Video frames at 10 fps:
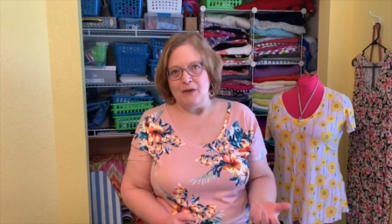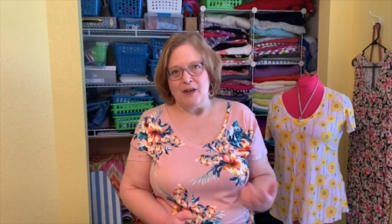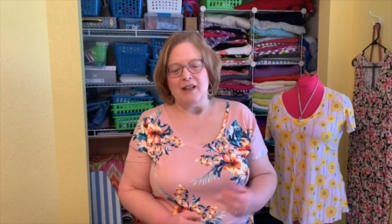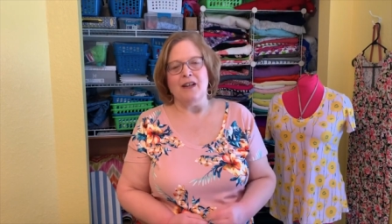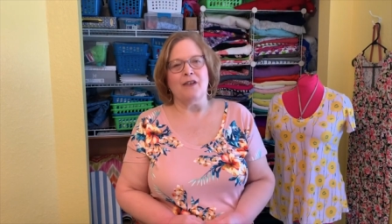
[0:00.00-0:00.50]

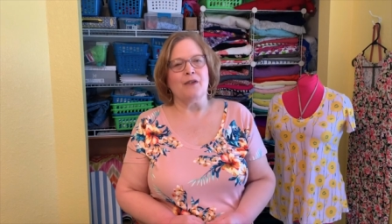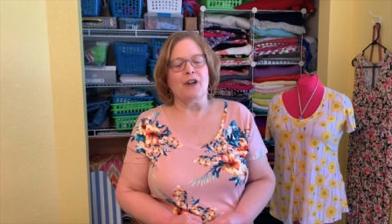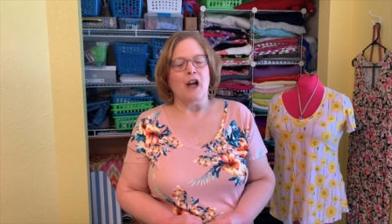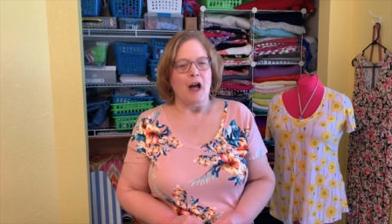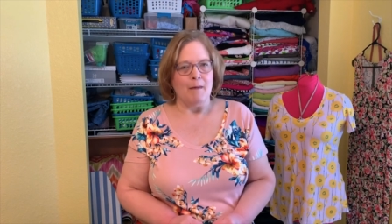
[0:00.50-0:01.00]
another
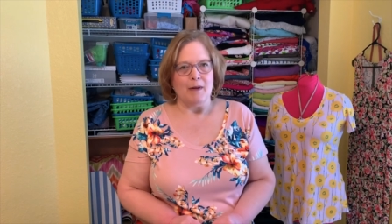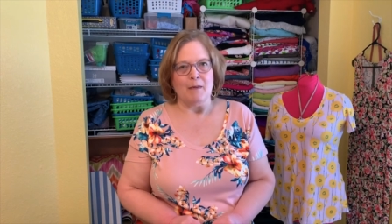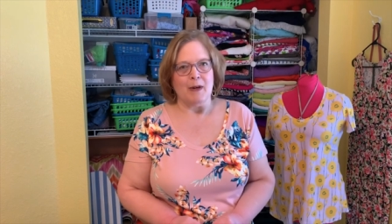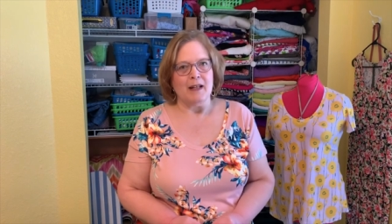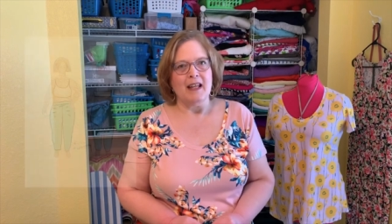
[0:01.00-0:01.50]

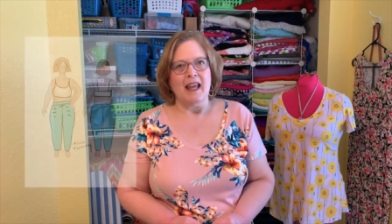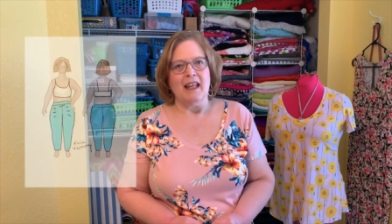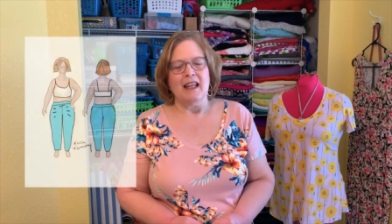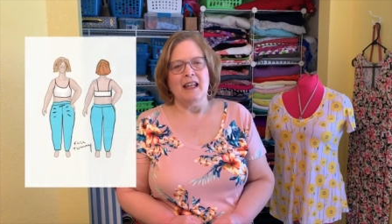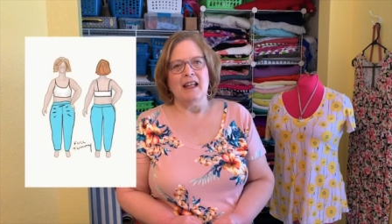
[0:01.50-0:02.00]
common one,
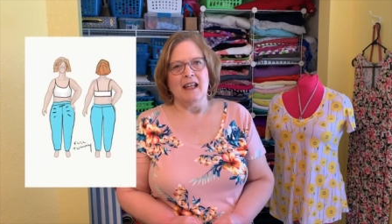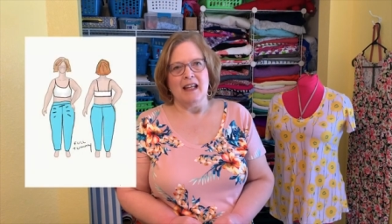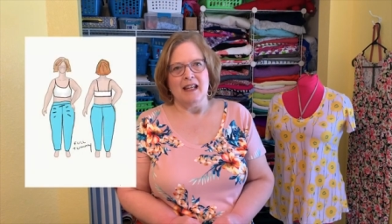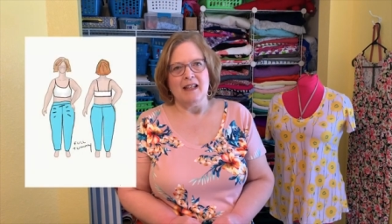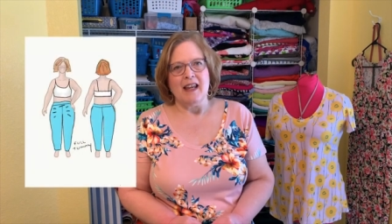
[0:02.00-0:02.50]
and it
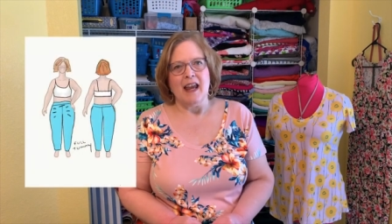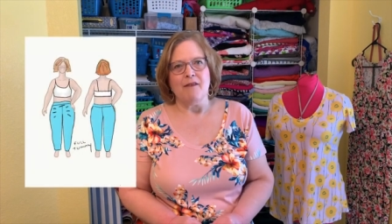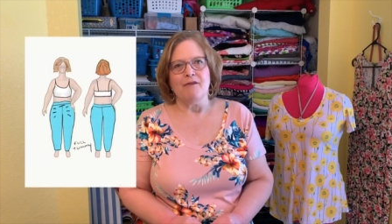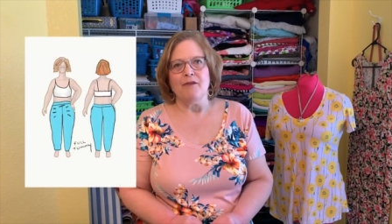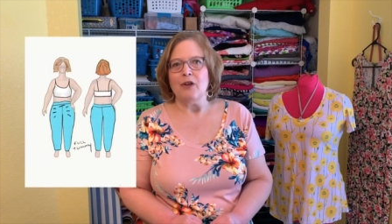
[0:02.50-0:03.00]
is a
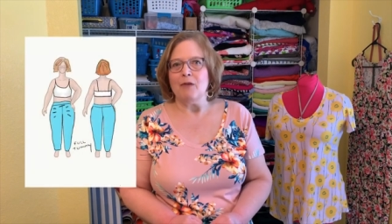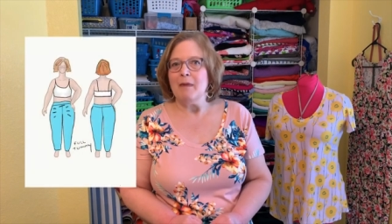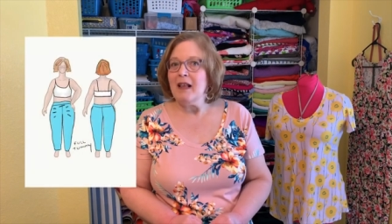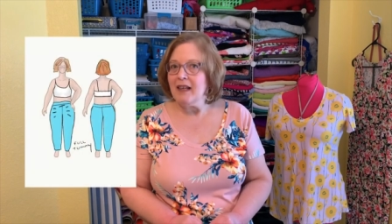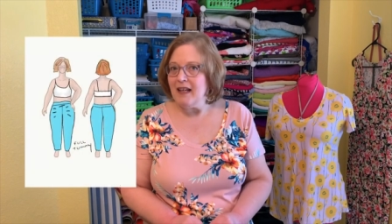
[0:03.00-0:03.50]
full
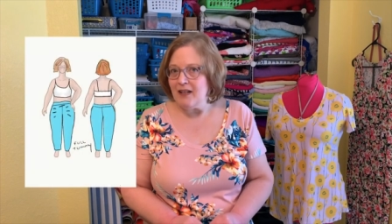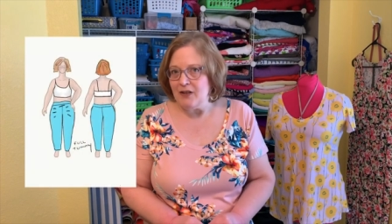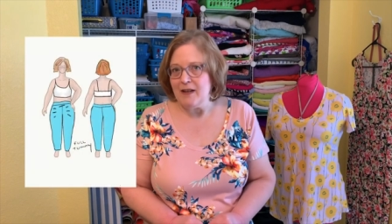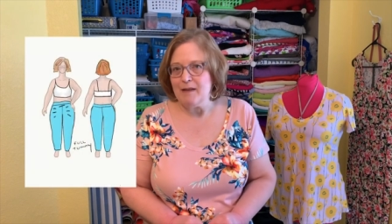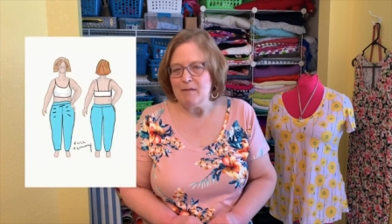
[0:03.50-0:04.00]
belly
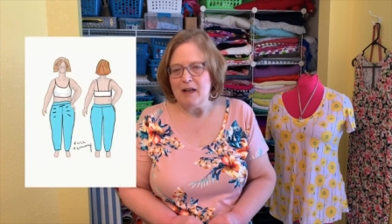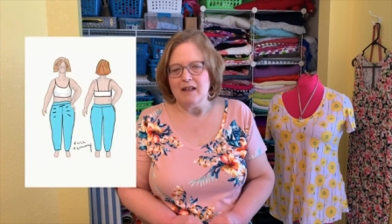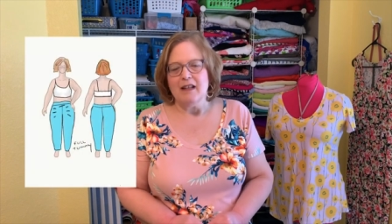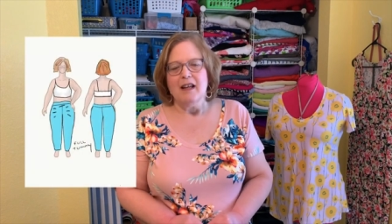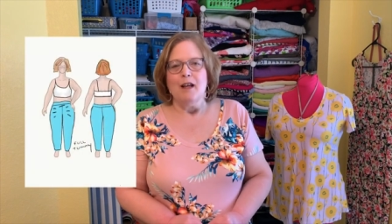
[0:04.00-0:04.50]
adjustment.
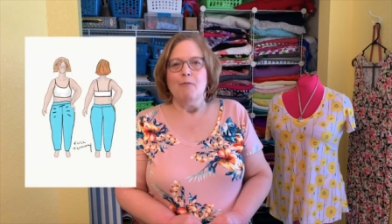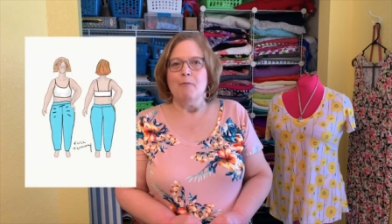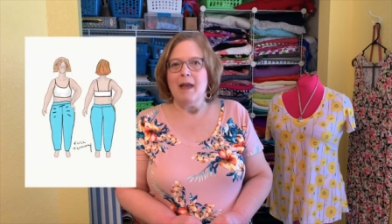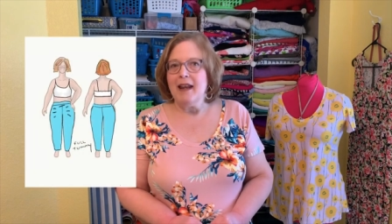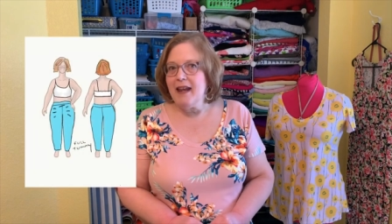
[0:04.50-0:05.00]

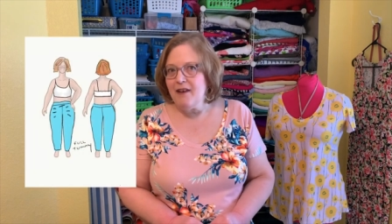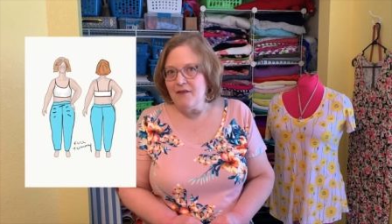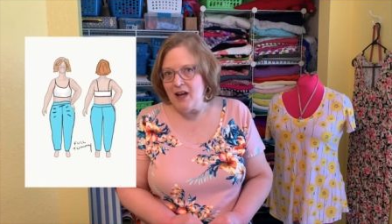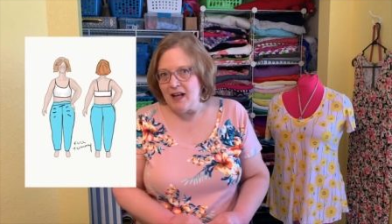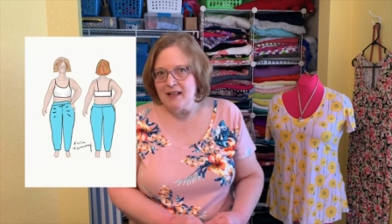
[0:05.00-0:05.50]
Many of
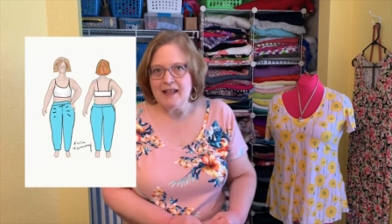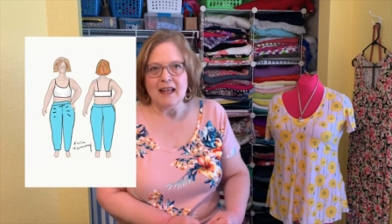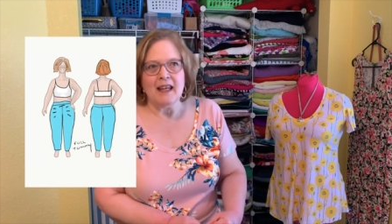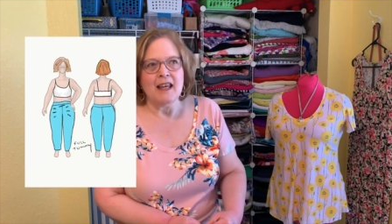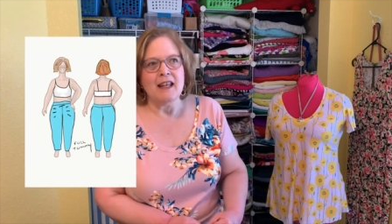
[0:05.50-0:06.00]
us
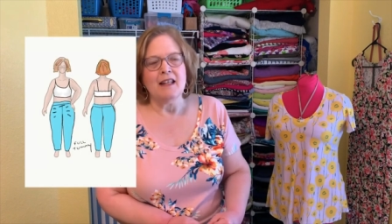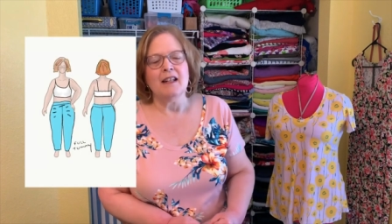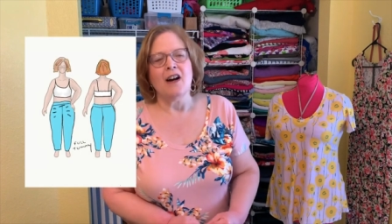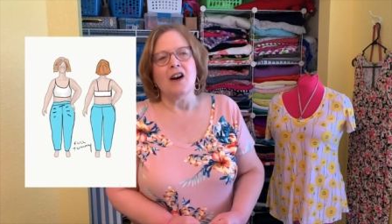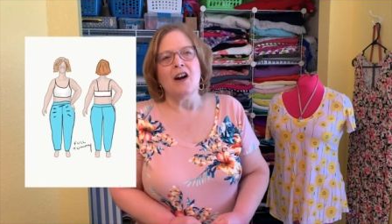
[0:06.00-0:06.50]
in
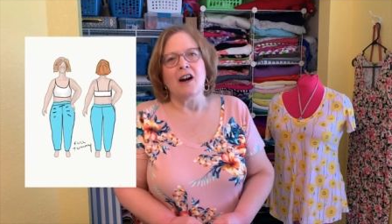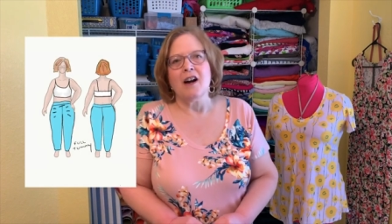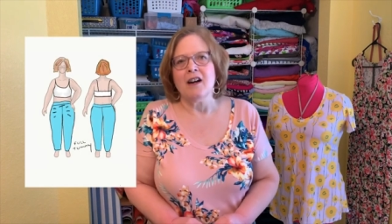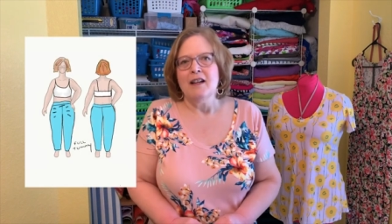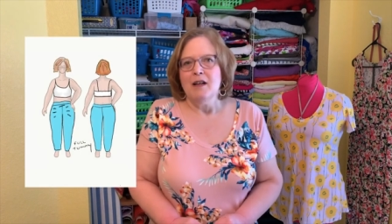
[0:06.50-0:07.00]

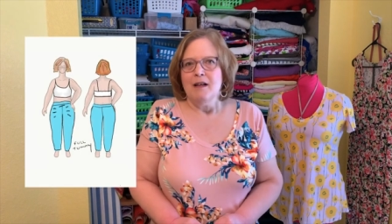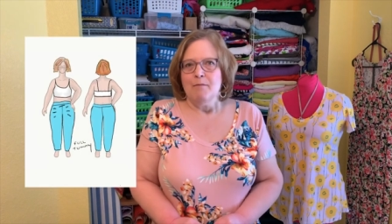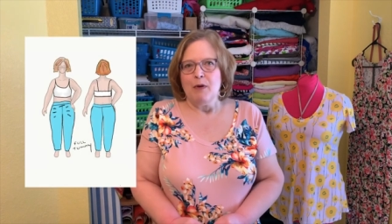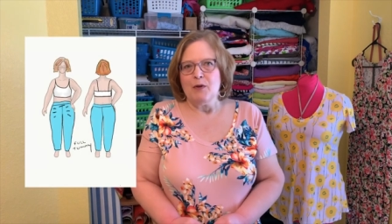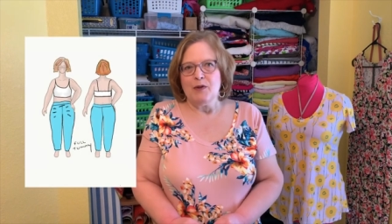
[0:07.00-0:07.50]
our
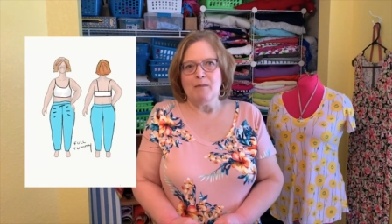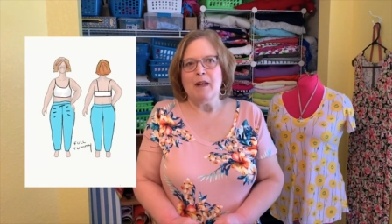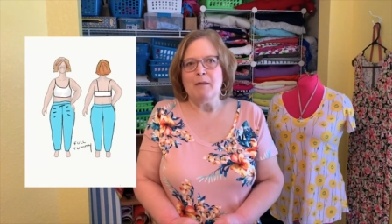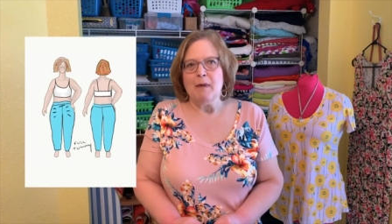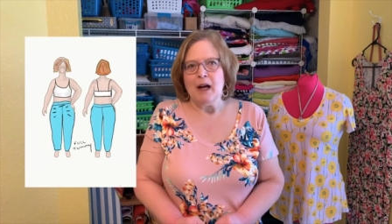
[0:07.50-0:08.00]

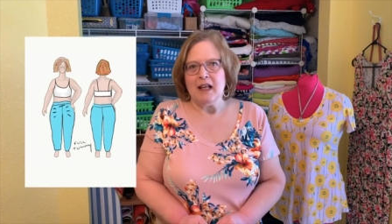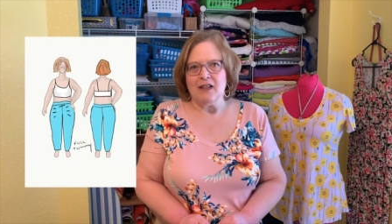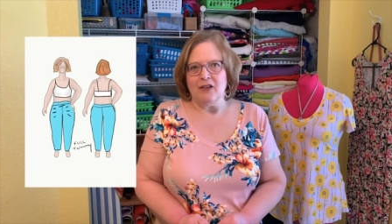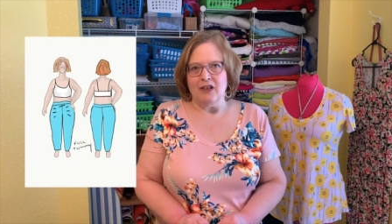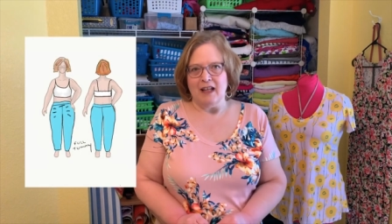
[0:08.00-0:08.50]

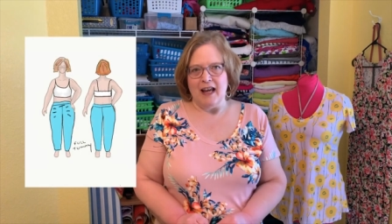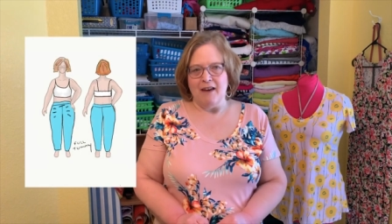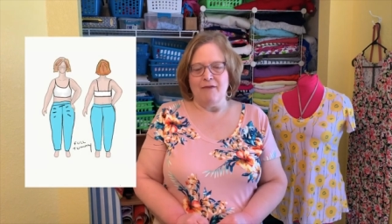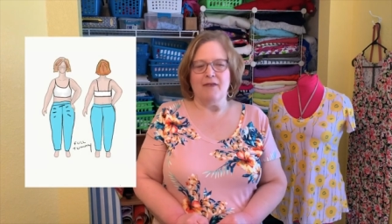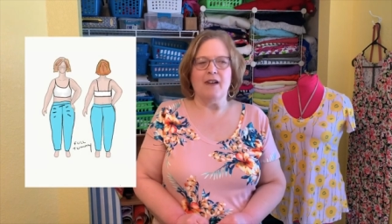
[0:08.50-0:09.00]
postmenopausal life